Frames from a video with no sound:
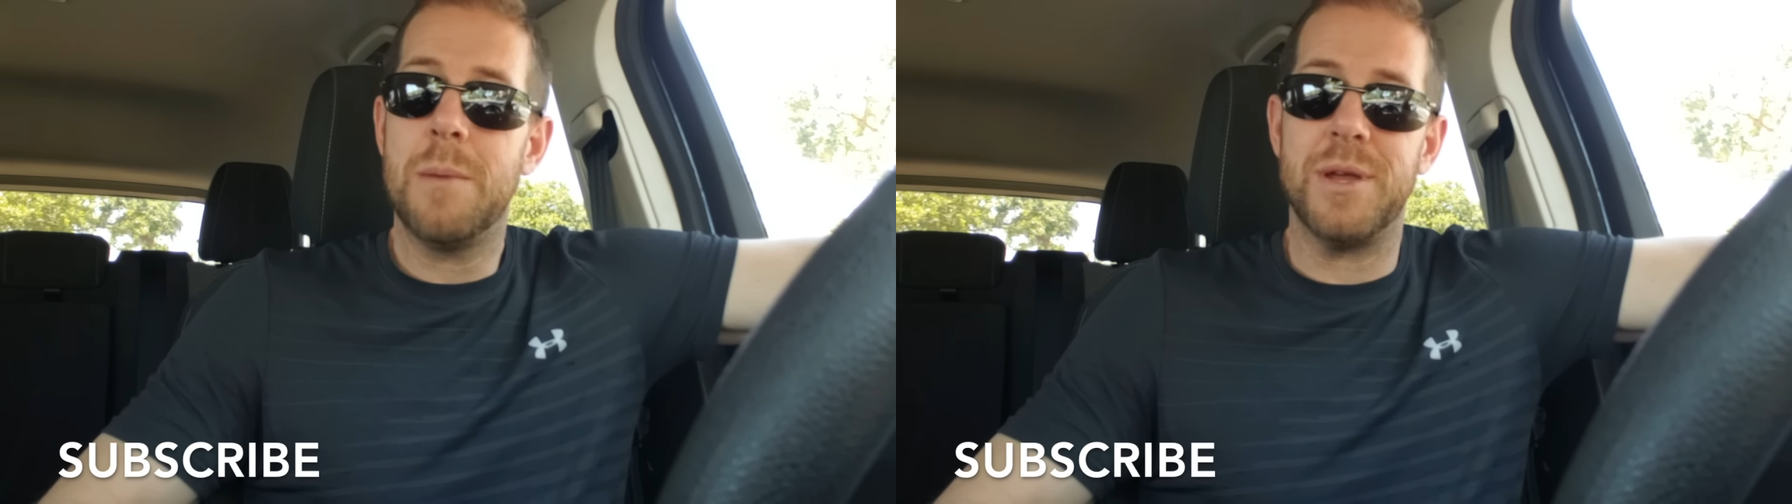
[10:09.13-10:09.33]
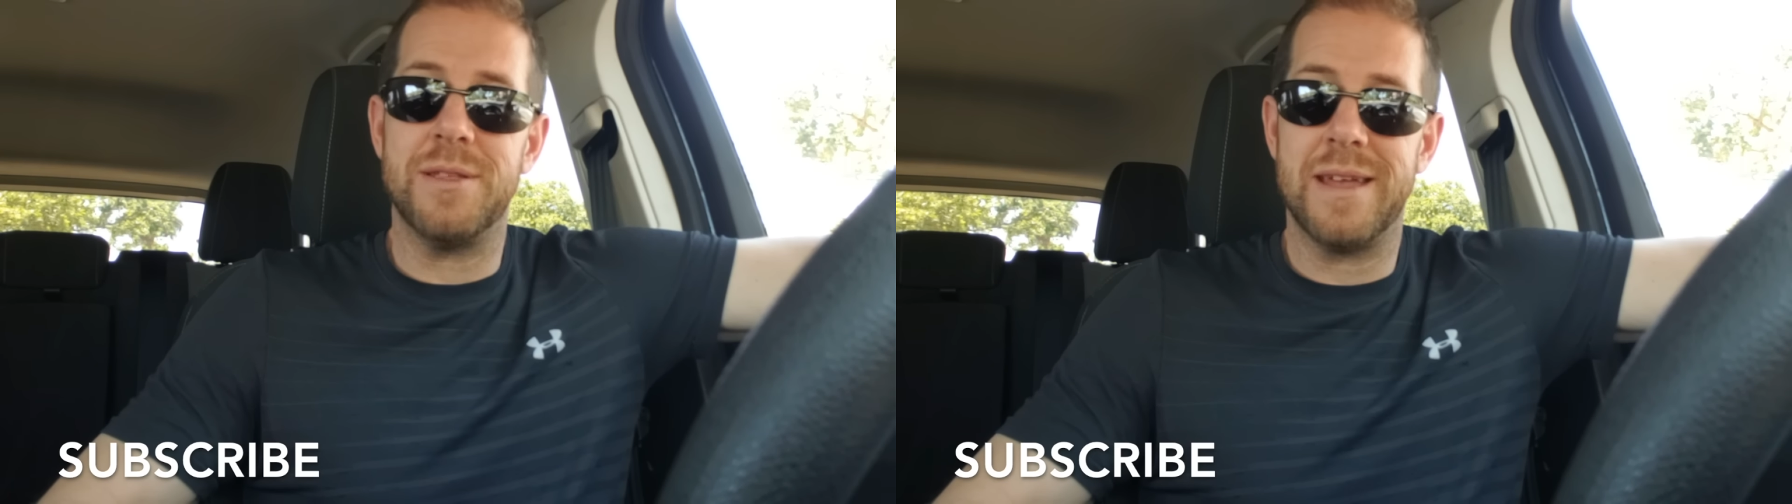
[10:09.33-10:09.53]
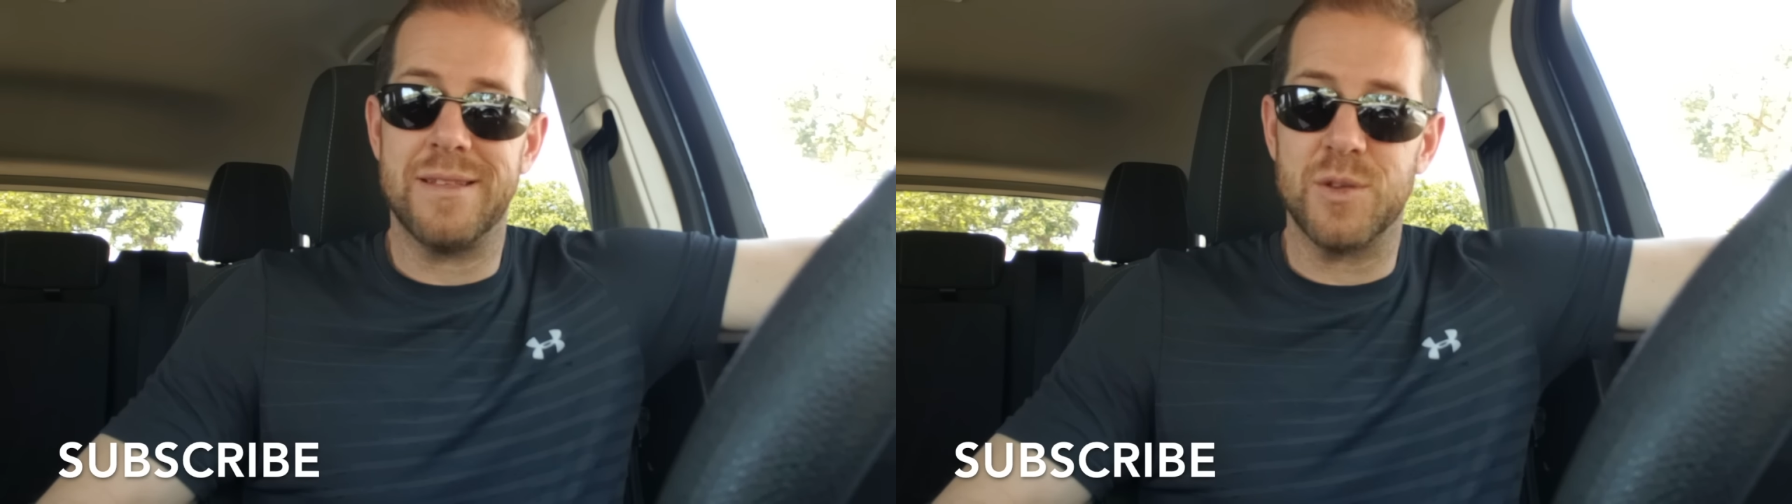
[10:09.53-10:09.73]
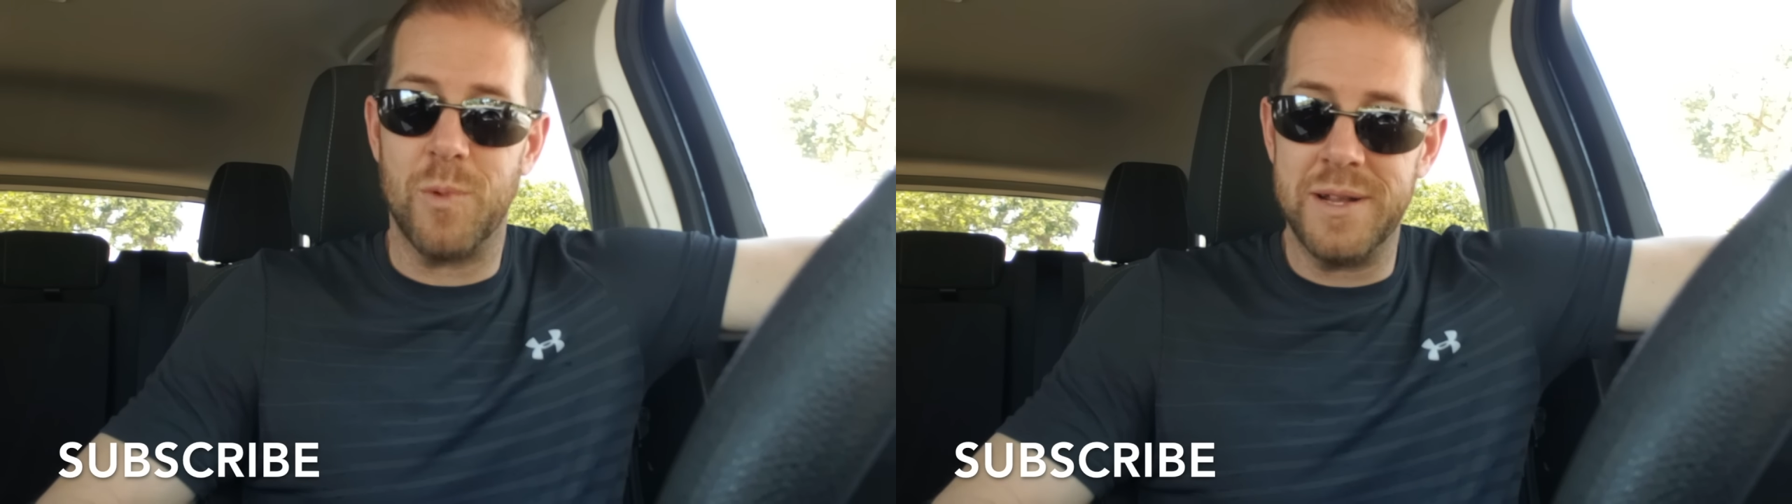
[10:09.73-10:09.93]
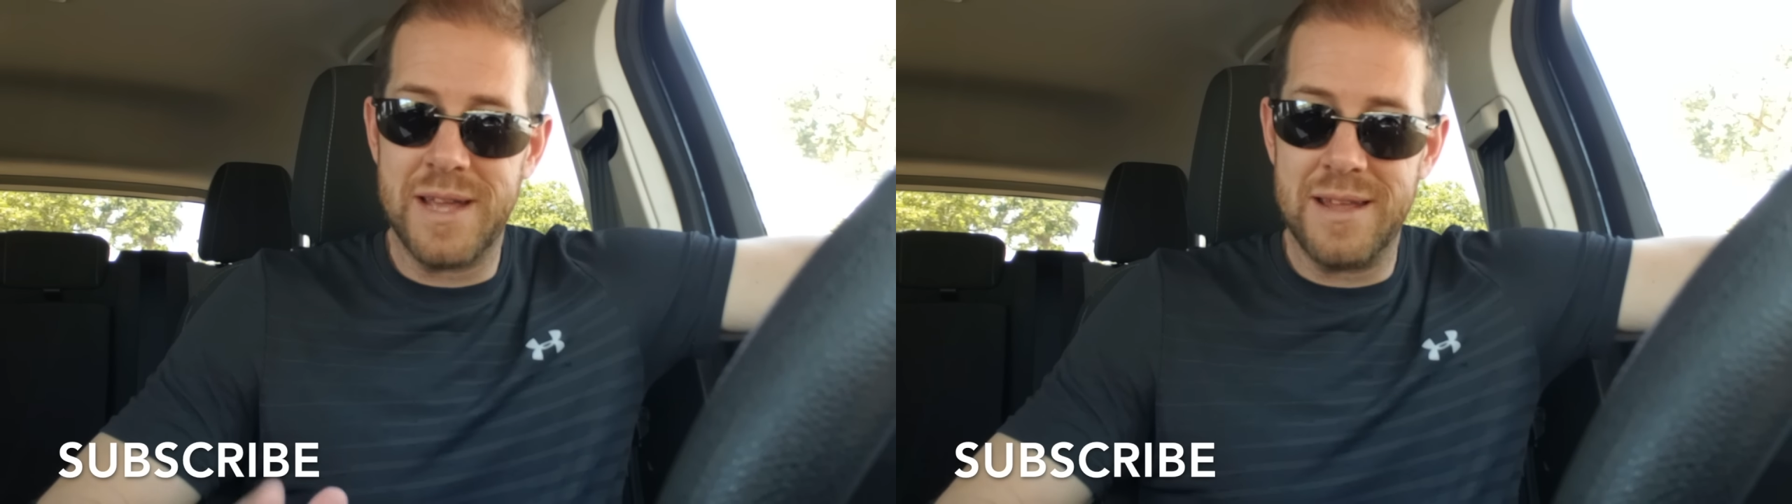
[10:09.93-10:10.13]
But you take this
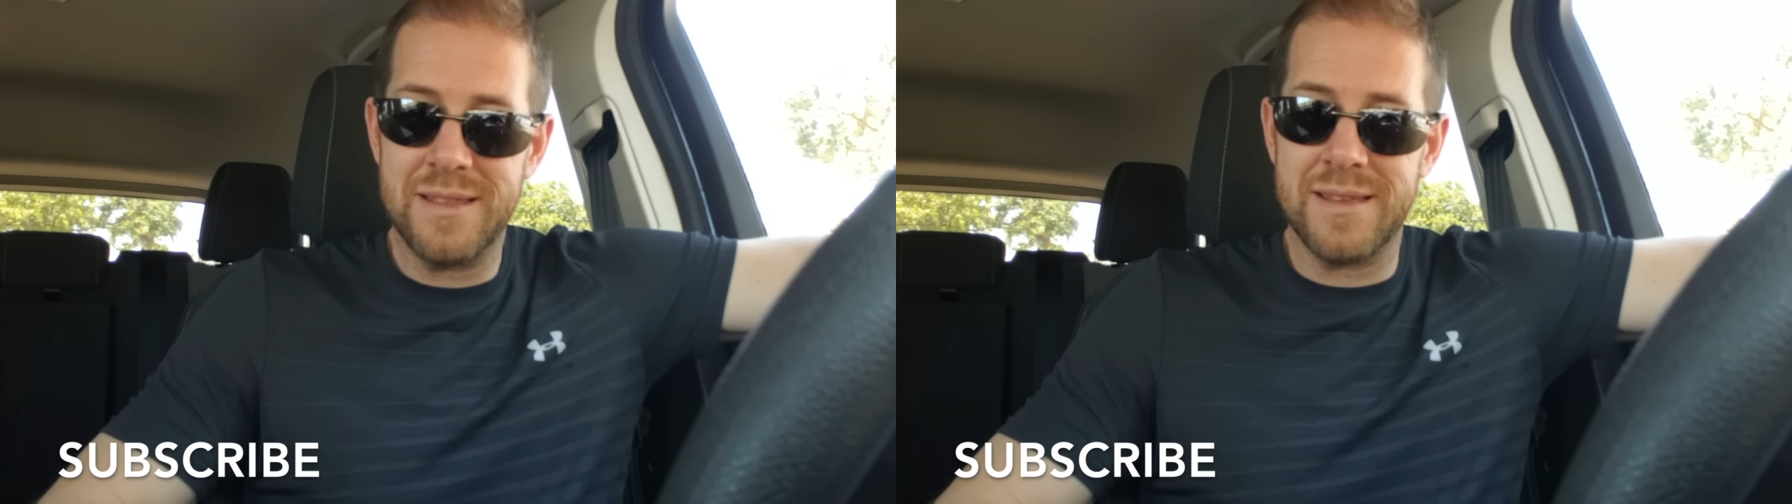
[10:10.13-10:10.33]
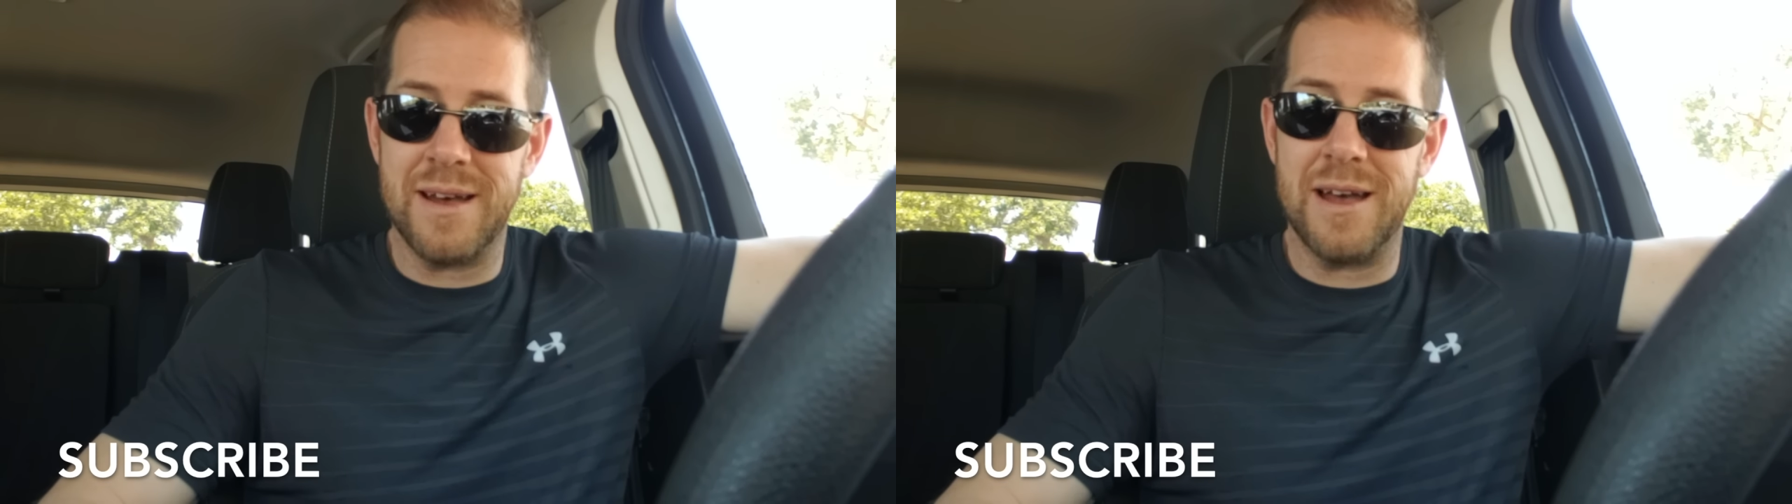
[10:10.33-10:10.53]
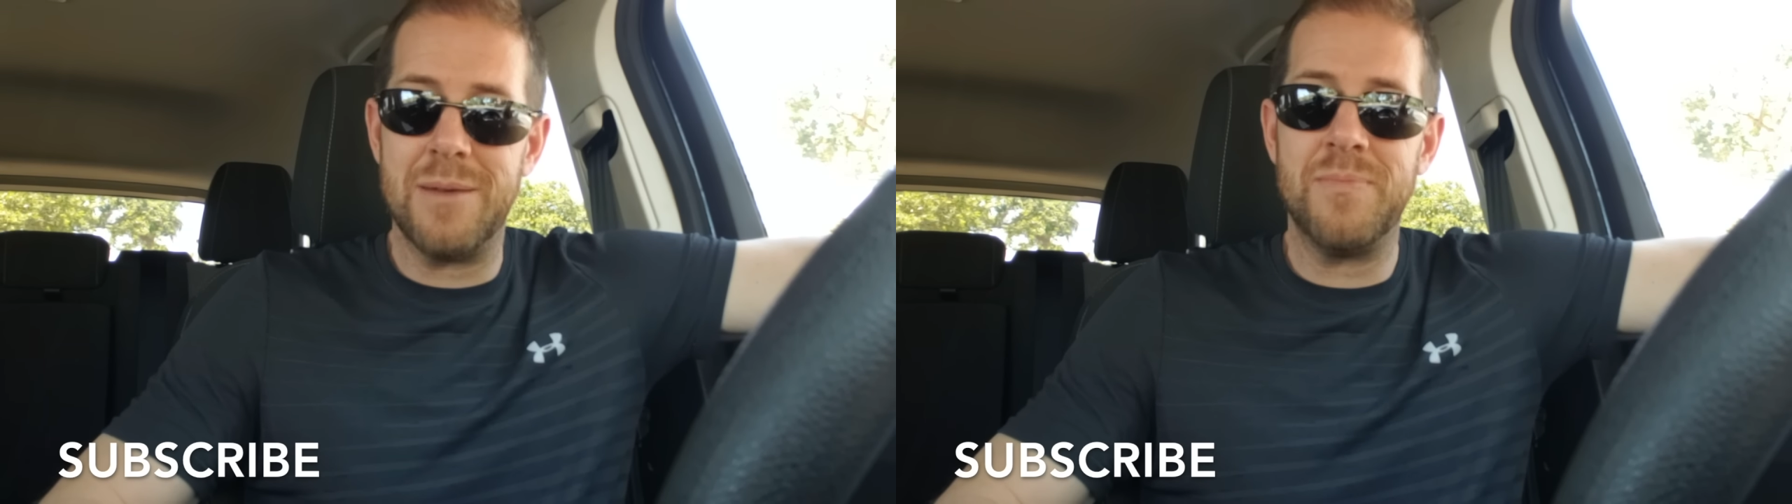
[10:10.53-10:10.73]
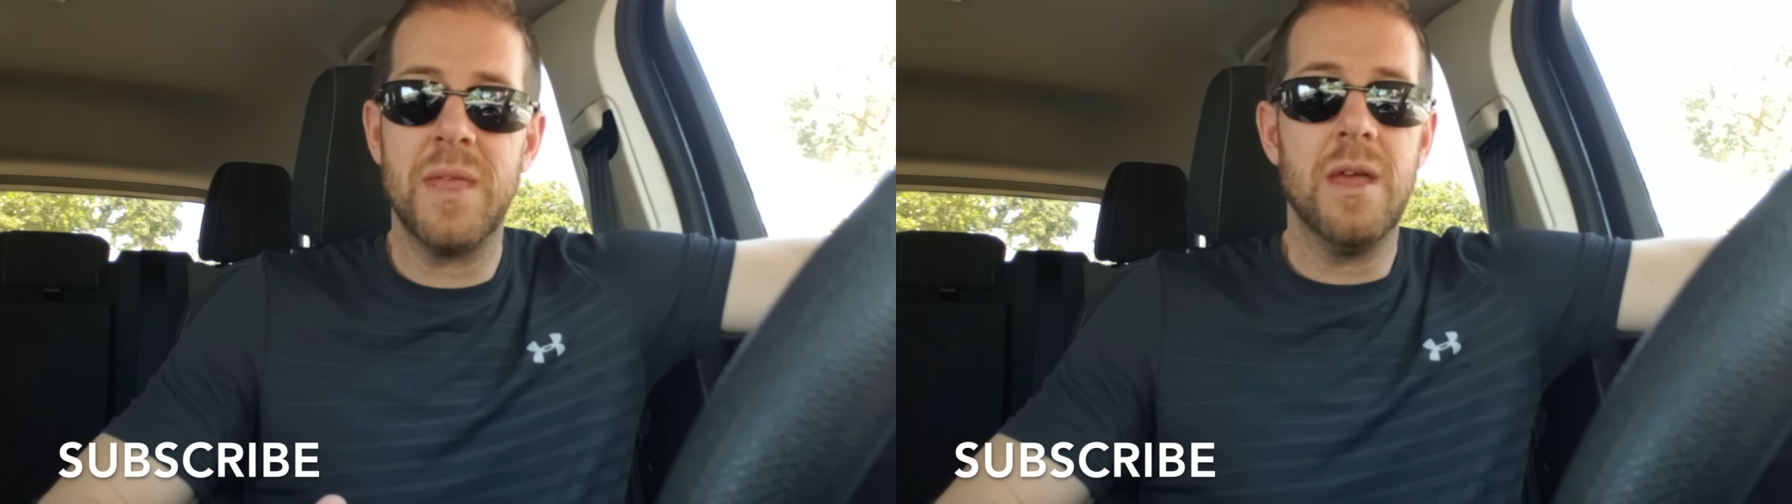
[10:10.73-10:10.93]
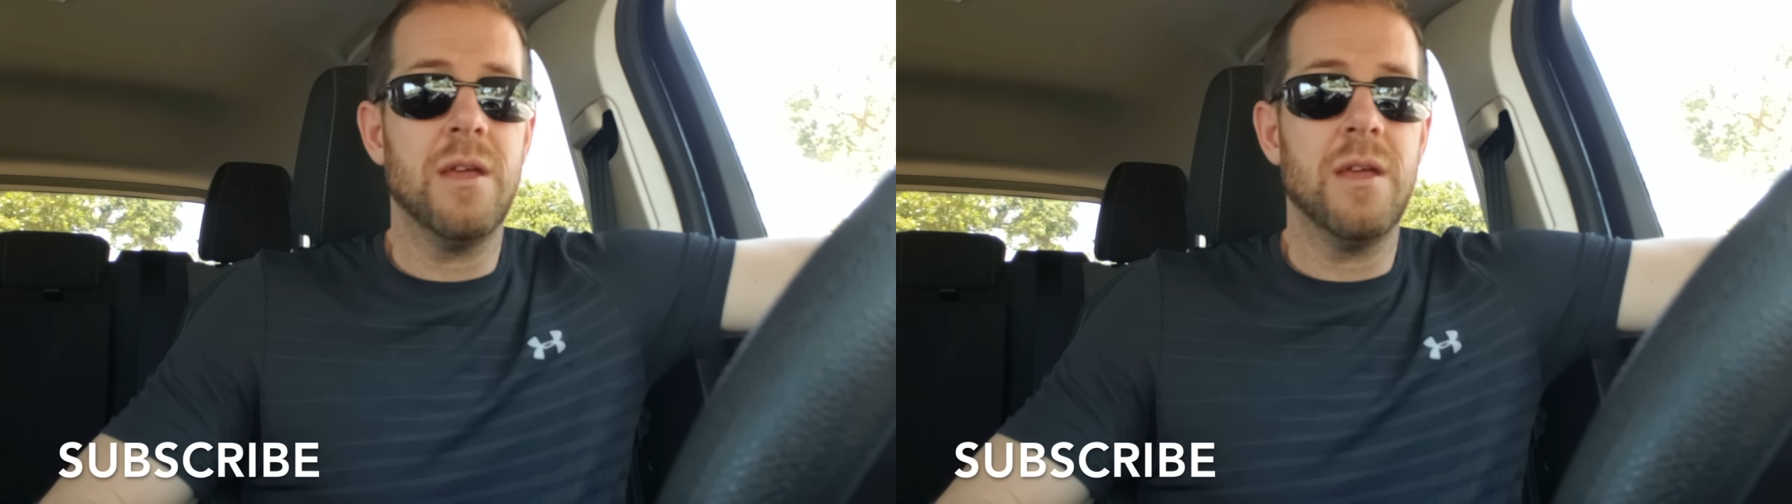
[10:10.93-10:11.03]
one day at a time.